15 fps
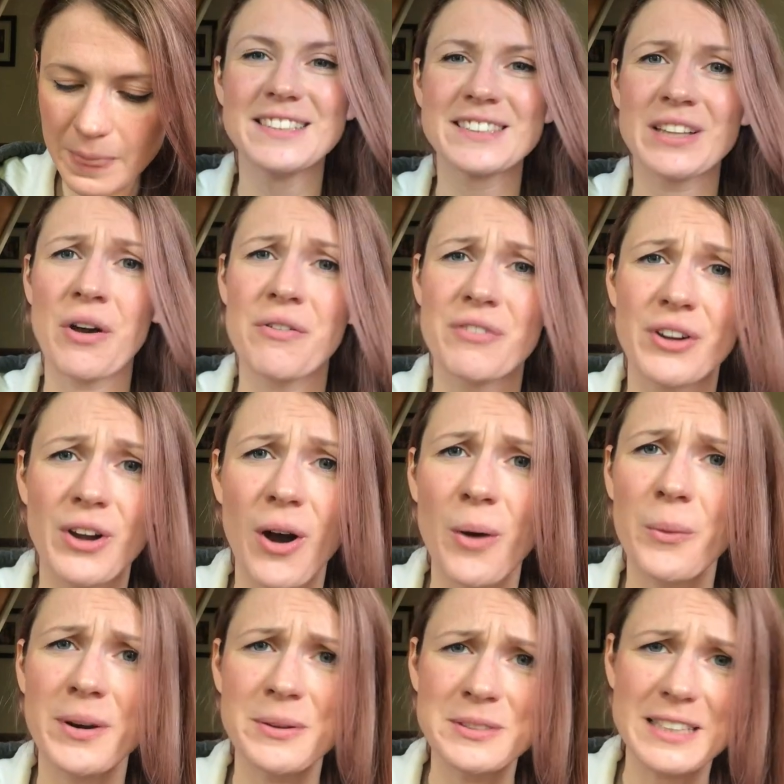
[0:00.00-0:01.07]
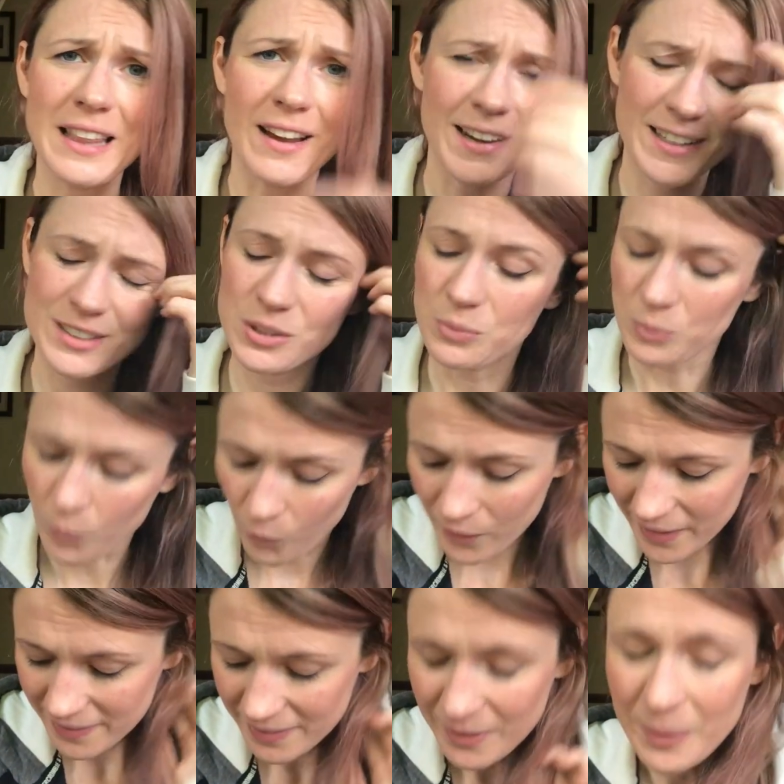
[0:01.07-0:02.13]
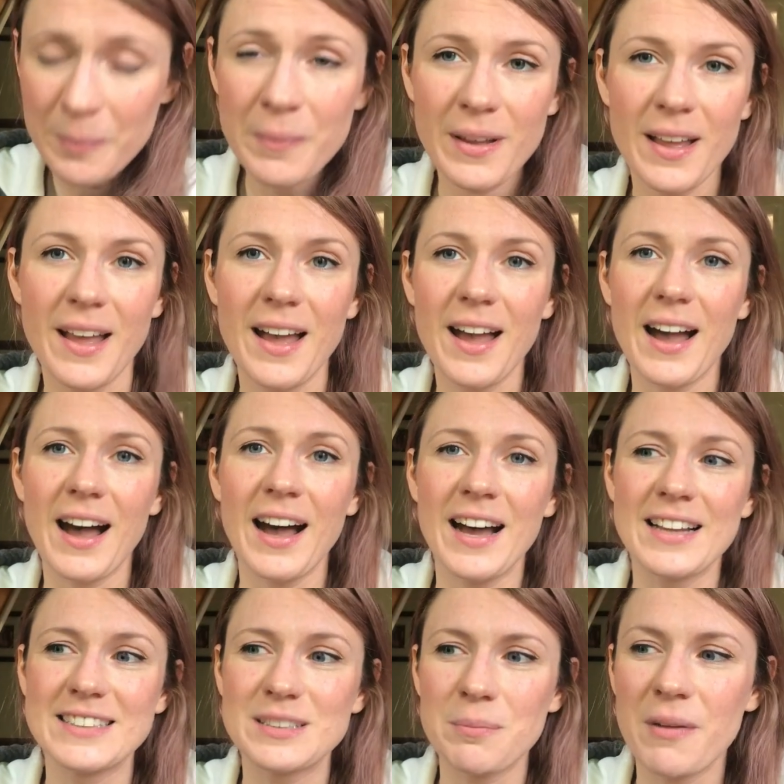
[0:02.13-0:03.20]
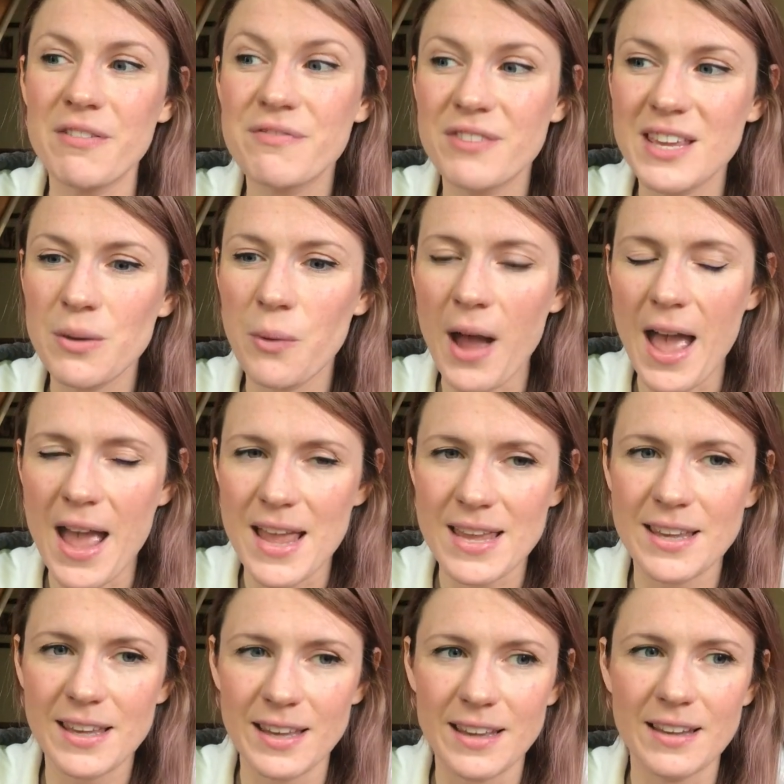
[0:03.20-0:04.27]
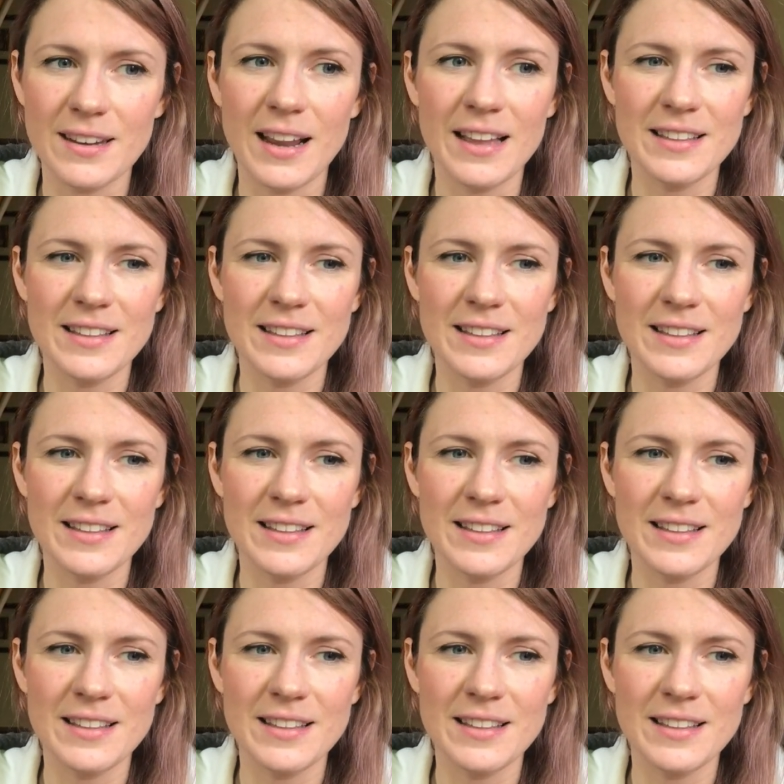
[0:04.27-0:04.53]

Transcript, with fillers: So I forgot what it was like to walk in them and my feet were aching.